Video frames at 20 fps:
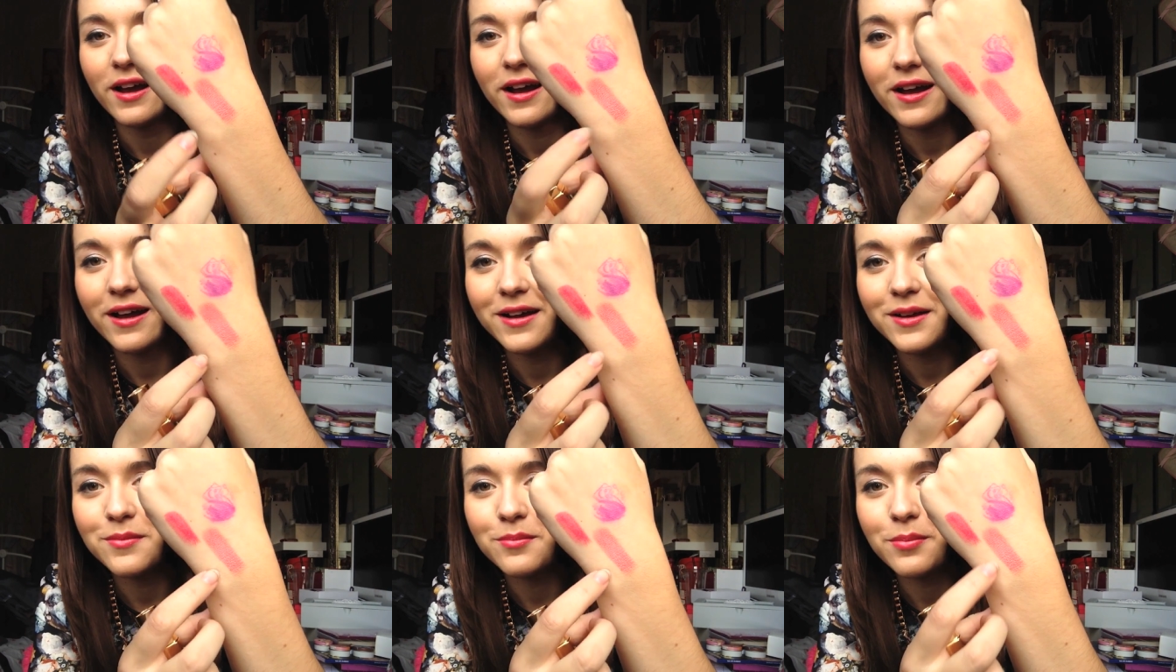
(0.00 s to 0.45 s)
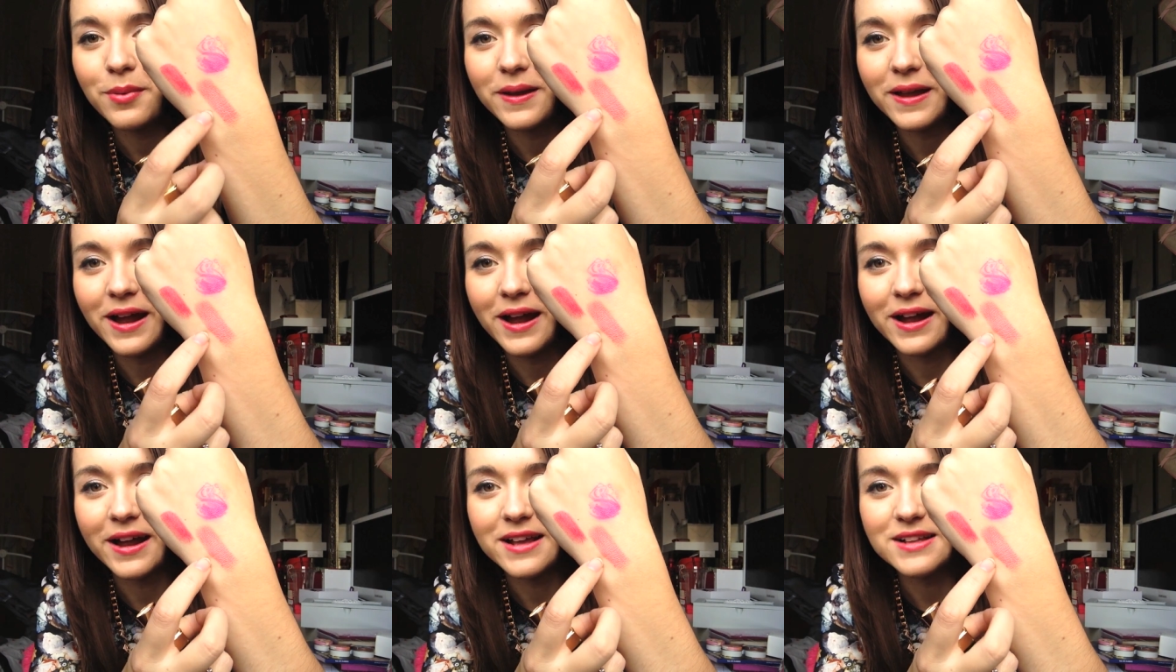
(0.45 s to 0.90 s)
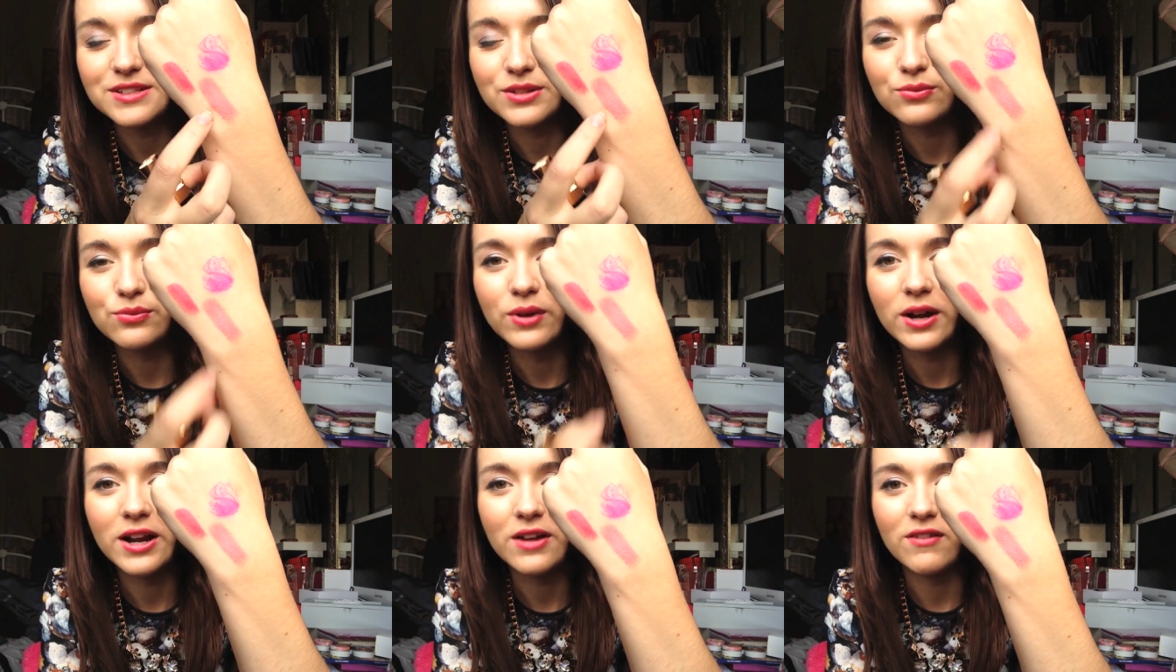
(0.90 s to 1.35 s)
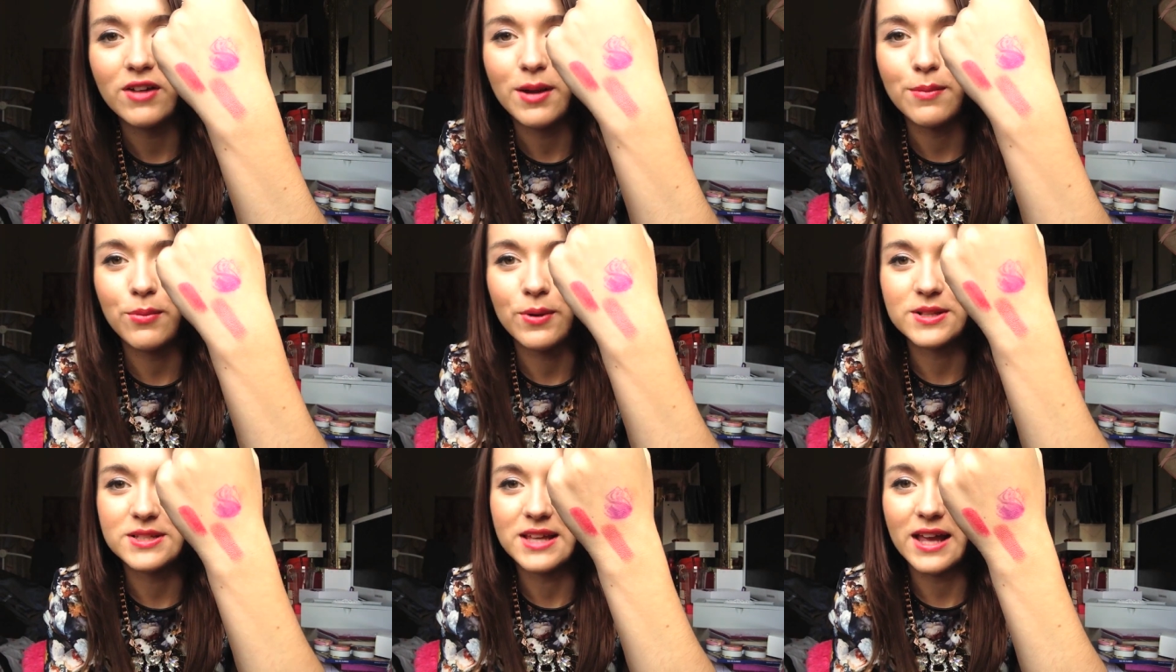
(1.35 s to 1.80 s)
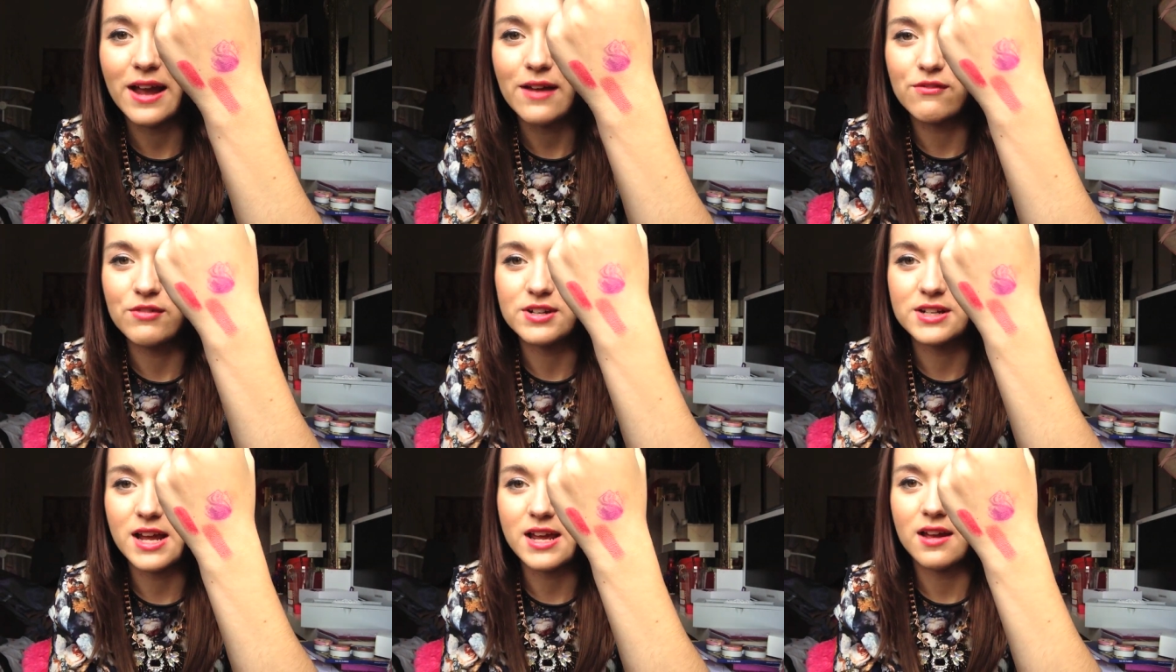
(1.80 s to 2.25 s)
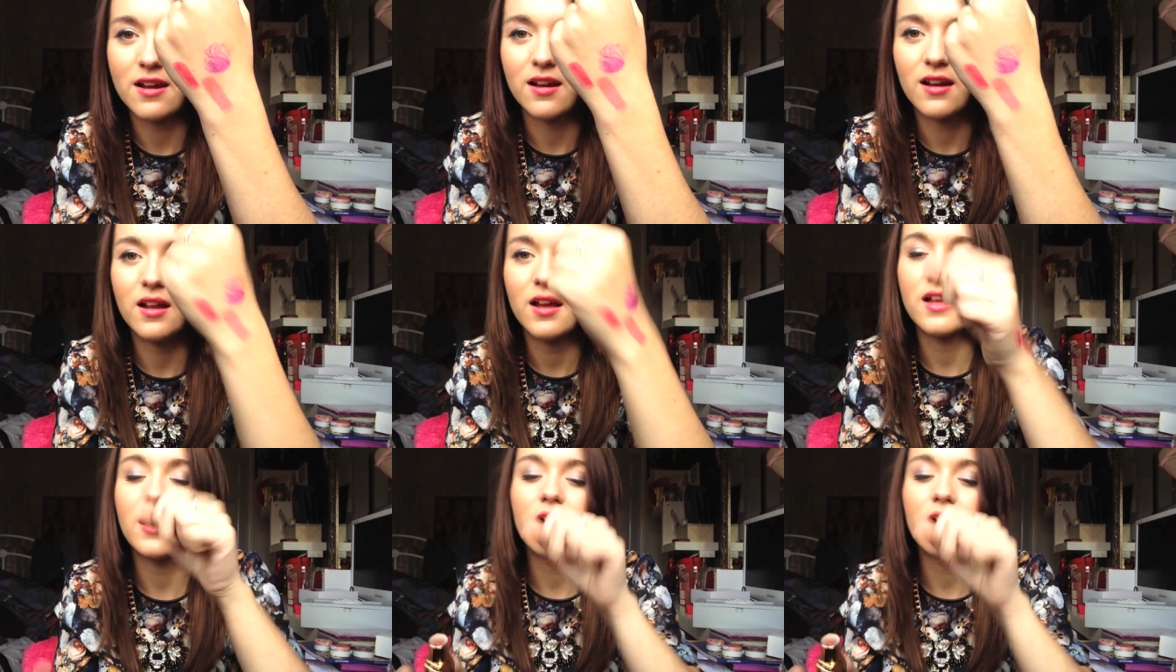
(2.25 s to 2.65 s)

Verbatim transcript: Um, but yeah, it's a really, really pretty everyday colour.